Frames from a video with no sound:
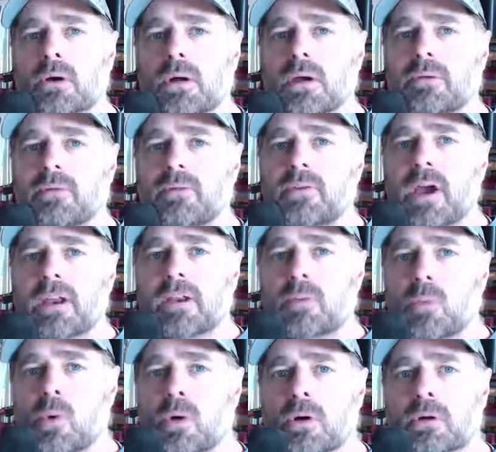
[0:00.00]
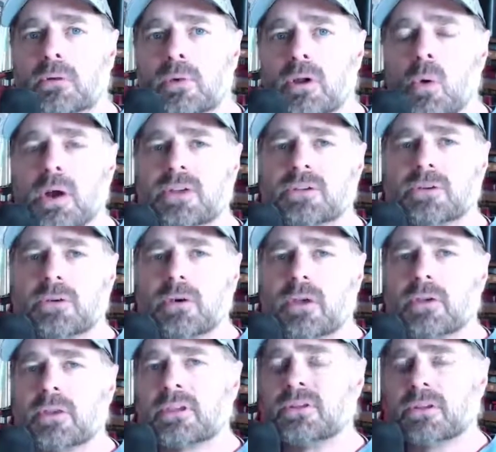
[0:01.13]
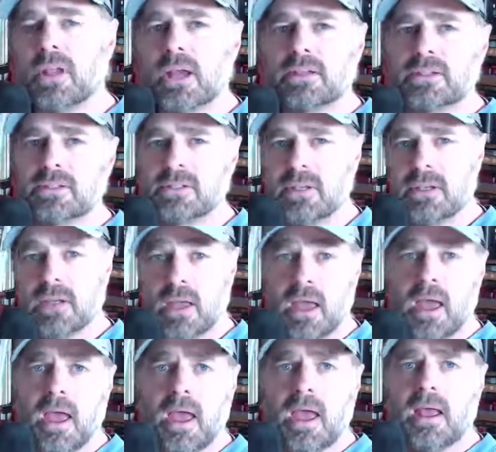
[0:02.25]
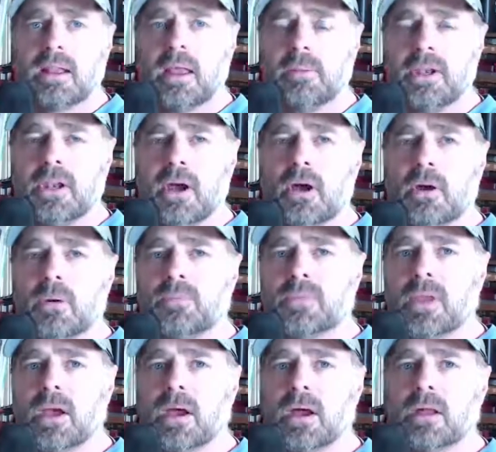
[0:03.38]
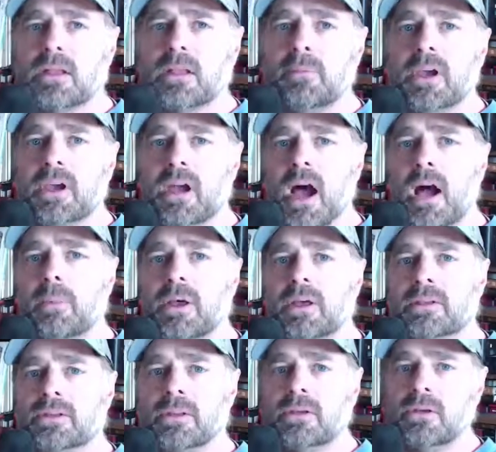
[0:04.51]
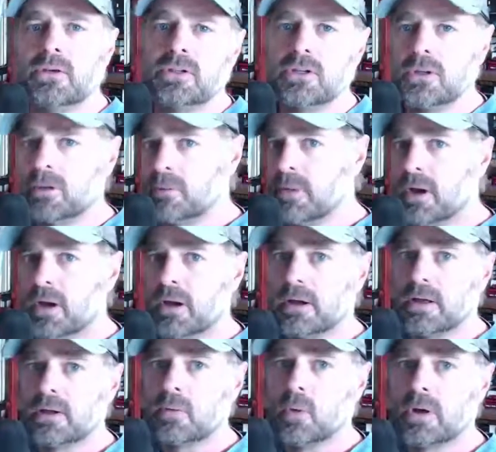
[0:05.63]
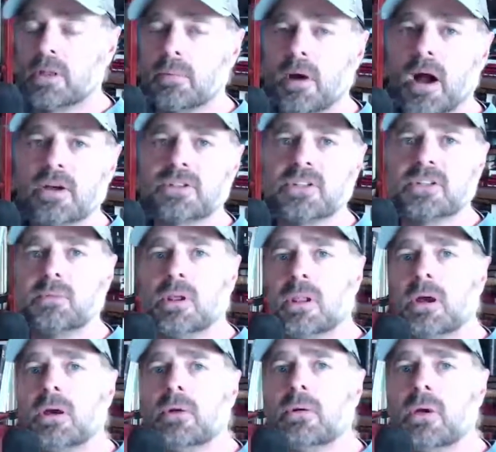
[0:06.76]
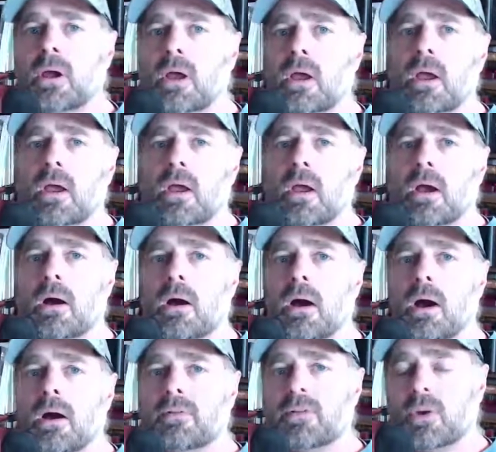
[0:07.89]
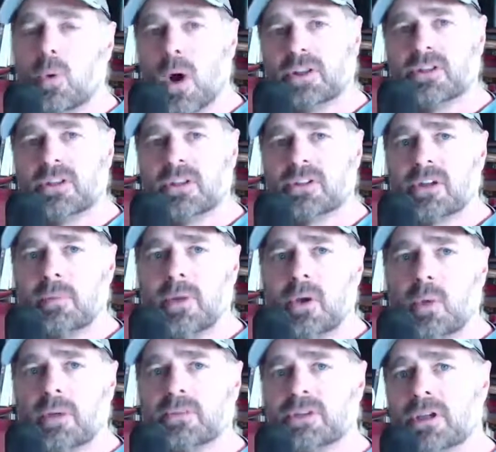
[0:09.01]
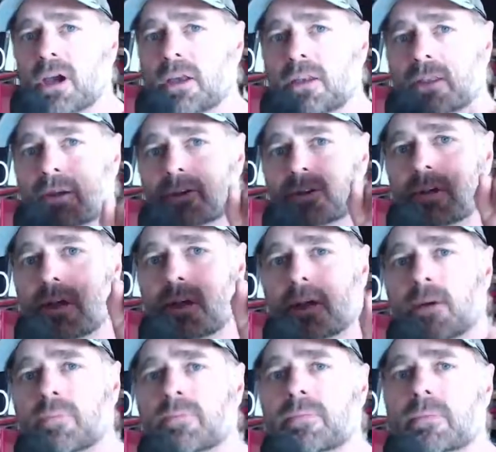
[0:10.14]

If you've got any more requests or other things you'd like to see, let me know. Leave me a comment in YouTube in one of the boxes below. If you're watching this on my website, there's I